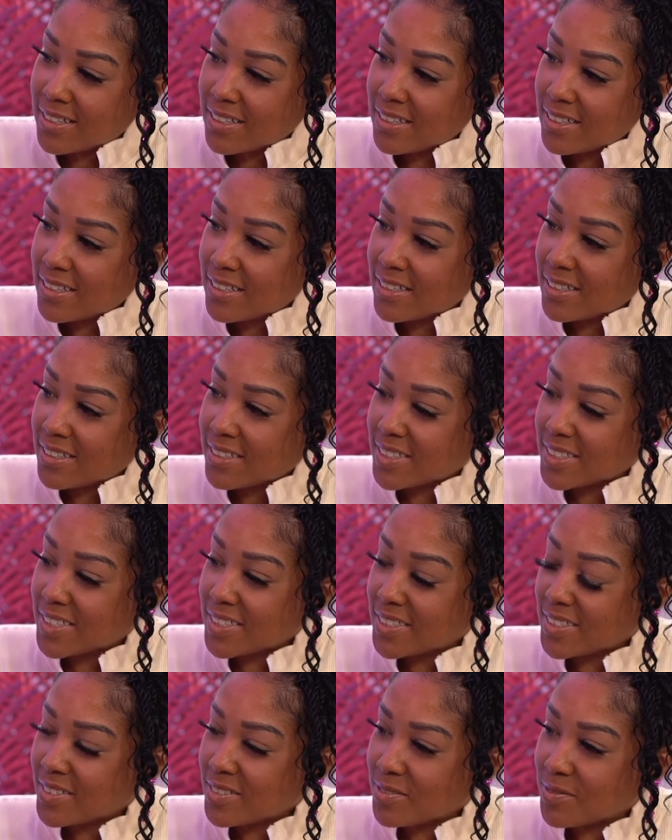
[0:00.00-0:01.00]

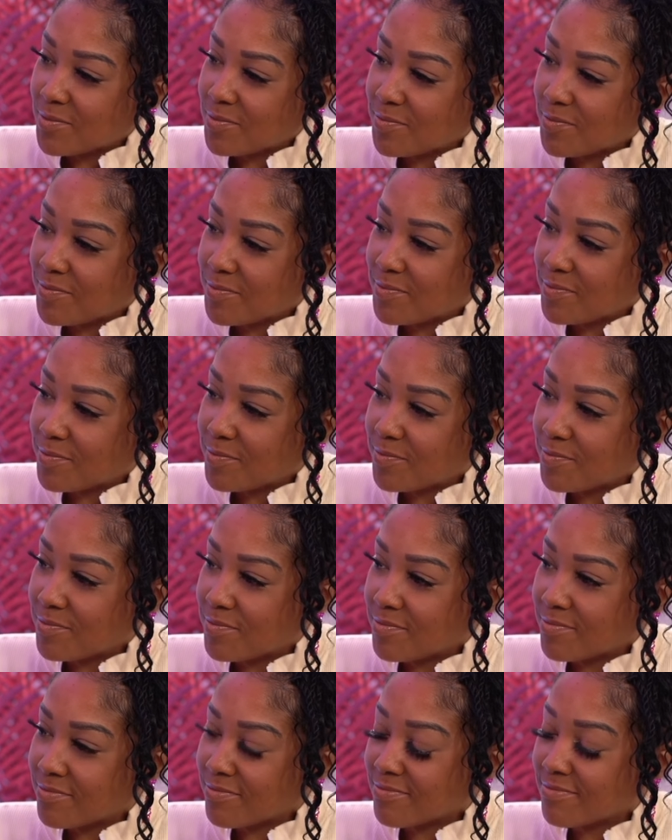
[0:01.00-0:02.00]

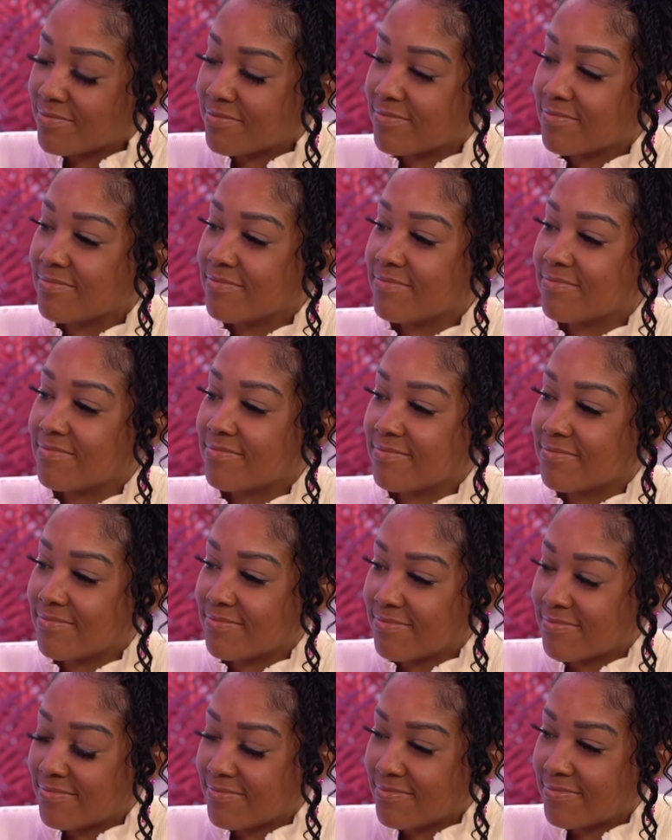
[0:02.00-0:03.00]

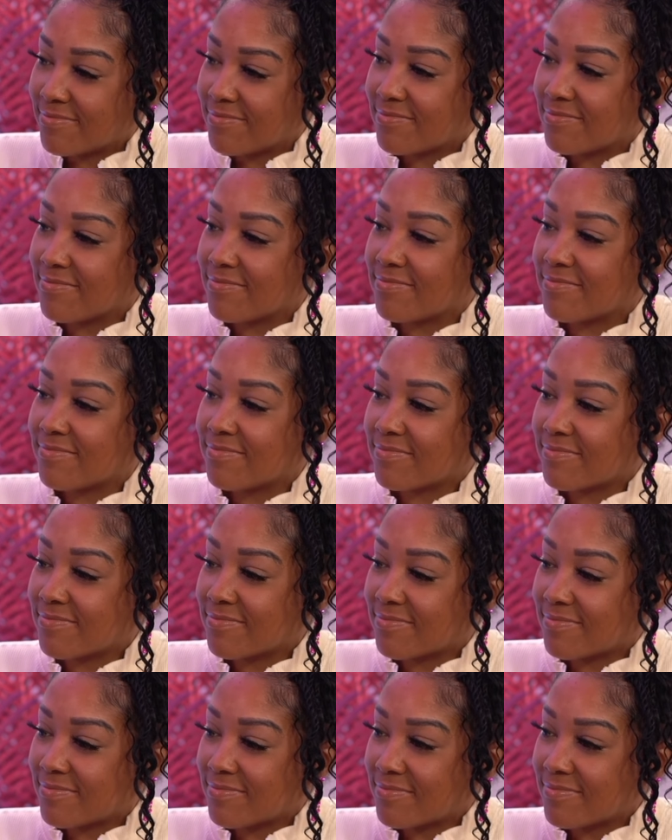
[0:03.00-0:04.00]

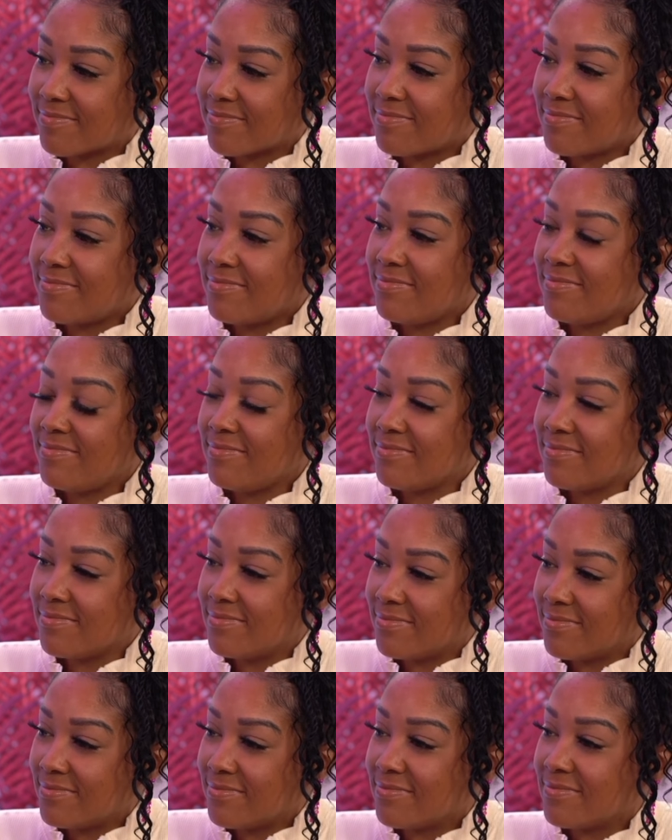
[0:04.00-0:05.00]

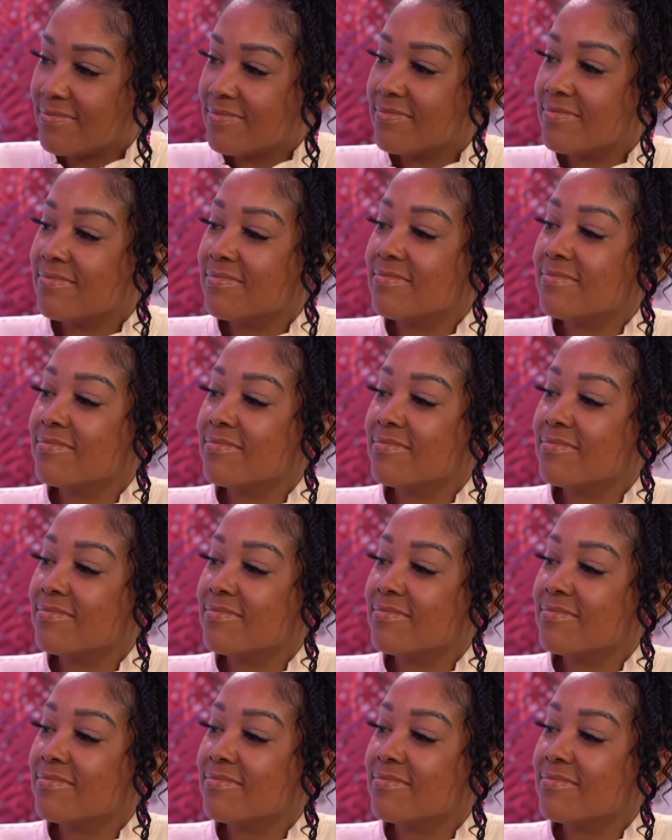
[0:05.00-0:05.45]
[no speech]